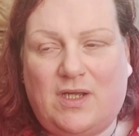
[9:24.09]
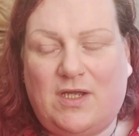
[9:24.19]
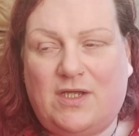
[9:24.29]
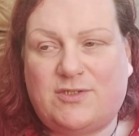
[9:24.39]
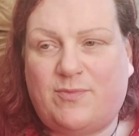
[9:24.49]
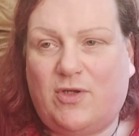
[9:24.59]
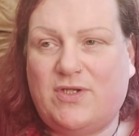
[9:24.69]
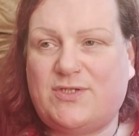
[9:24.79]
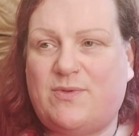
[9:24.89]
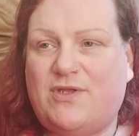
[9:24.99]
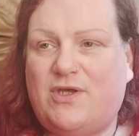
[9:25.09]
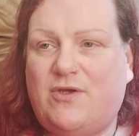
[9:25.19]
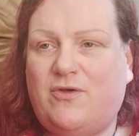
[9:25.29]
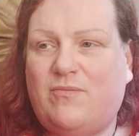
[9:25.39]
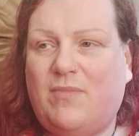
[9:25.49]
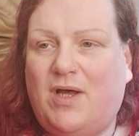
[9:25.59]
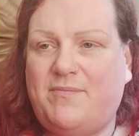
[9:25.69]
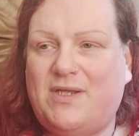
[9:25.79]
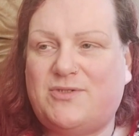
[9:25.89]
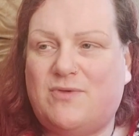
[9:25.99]
To be honest with you, my
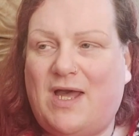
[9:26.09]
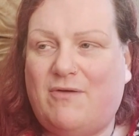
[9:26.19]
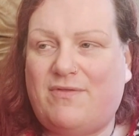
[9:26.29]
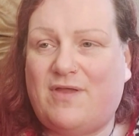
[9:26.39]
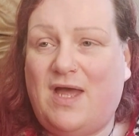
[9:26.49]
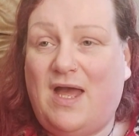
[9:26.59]
mental health